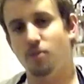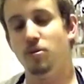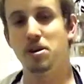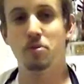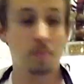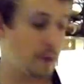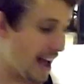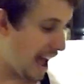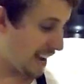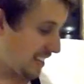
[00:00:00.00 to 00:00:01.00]
well, we're
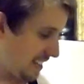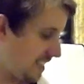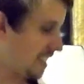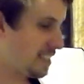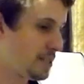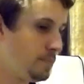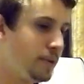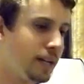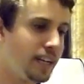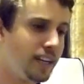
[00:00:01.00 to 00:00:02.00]
back. It's
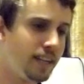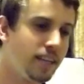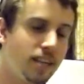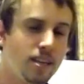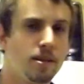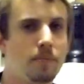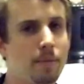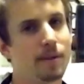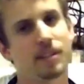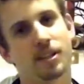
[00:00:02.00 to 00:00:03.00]
been
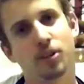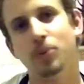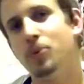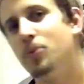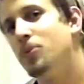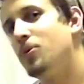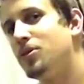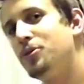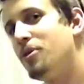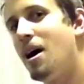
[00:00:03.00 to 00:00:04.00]
maybe two
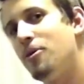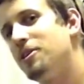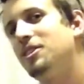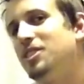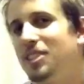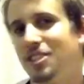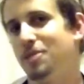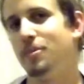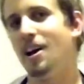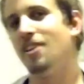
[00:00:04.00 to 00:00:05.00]
two hours, just
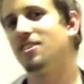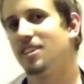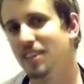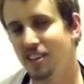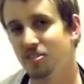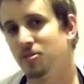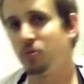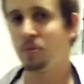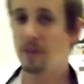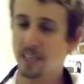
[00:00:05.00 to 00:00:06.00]
about. We
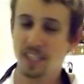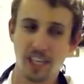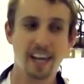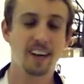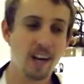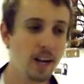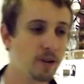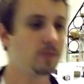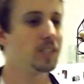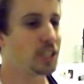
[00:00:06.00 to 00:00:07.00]
wanted to check on
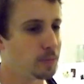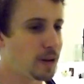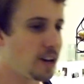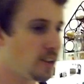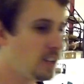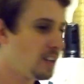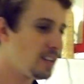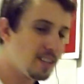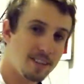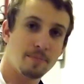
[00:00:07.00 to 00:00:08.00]
it. We smelled
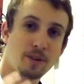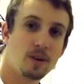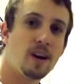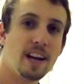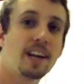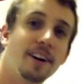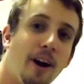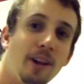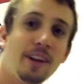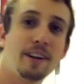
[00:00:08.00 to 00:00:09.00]
some great
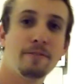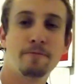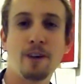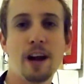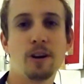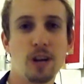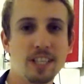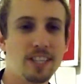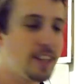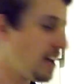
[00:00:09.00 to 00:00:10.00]
garlic
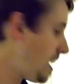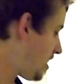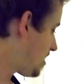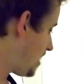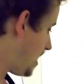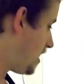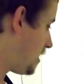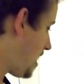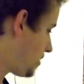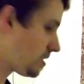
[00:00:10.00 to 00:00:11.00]
fragrance in the air, and
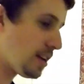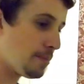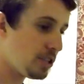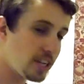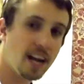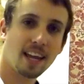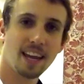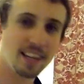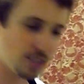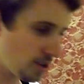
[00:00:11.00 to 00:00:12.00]
now it's time to check
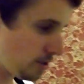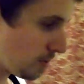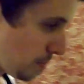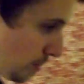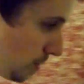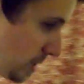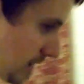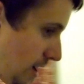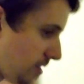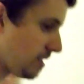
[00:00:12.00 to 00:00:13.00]
it. So we pulled it
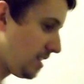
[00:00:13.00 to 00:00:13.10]
out.